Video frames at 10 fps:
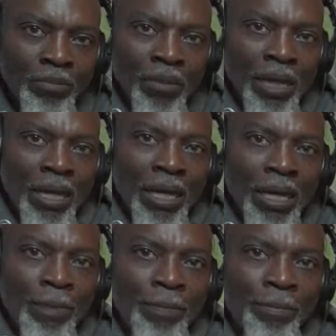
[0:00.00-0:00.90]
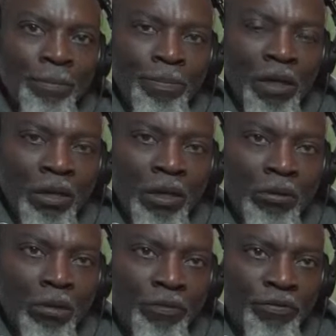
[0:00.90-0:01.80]

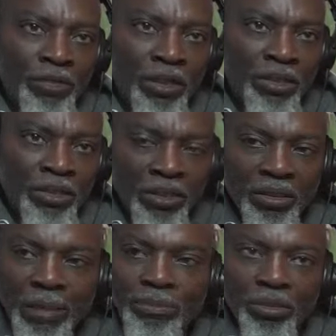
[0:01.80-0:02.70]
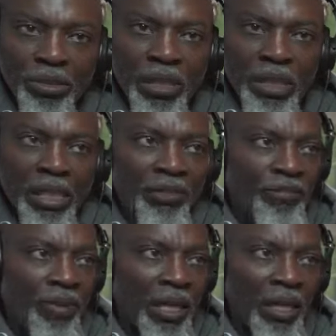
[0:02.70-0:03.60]
of the system to see if
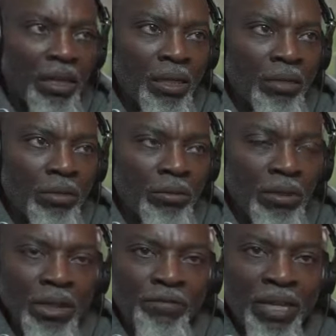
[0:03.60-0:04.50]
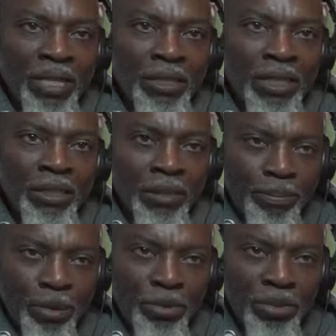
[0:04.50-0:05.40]
I can actually
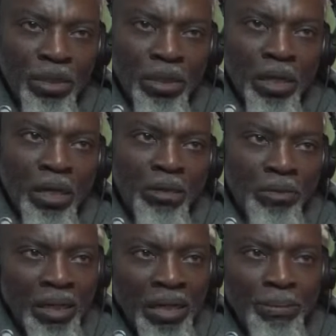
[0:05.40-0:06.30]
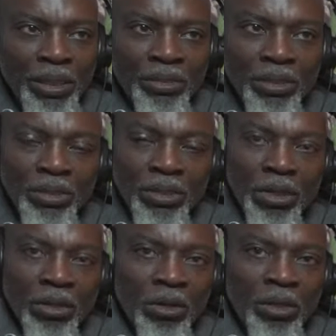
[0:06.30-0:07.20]
post on a regular basis
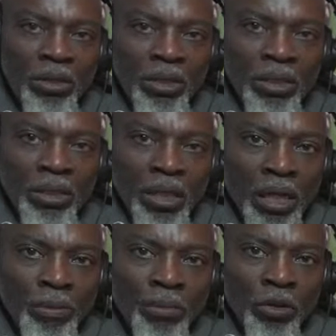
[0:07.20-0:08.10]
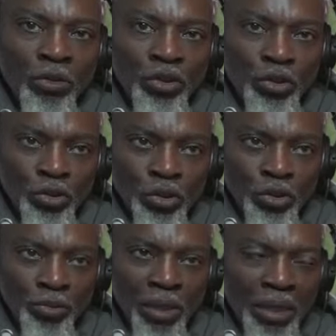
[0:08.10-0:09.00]
on
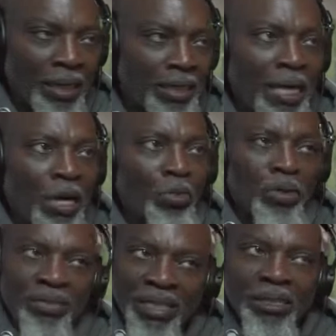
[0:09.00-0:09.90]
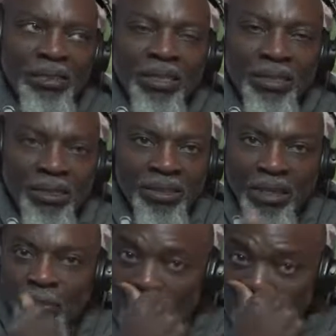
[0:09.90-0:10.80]
YouTube. And now we've tested the
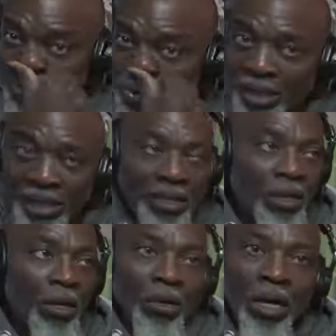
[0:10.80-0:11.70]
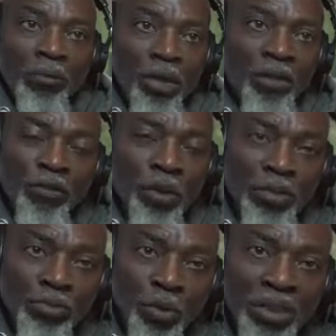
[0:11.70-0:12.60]
system. We know it's working.
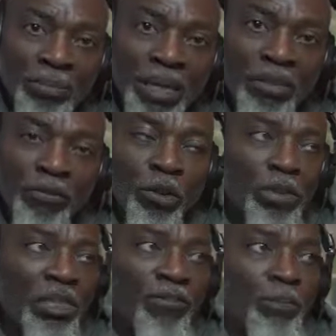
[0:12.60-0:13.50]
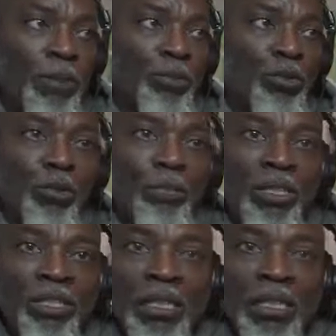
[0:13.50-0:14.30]
What remains, of course, is for people to please